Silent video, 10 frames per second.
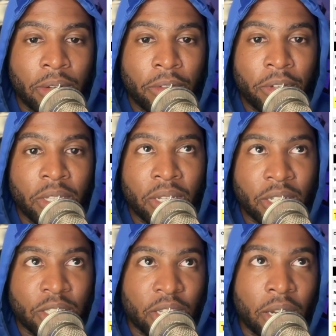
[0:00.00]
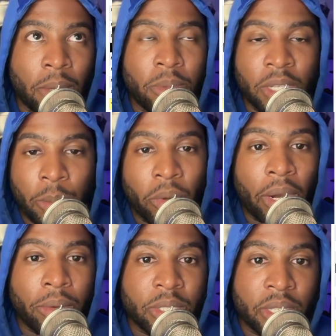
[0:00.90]
for the next job a couple
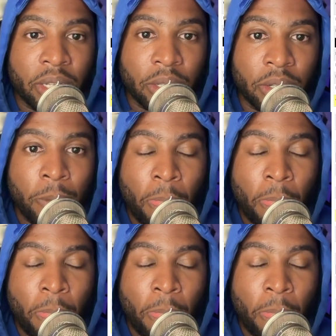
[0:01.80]
hours later.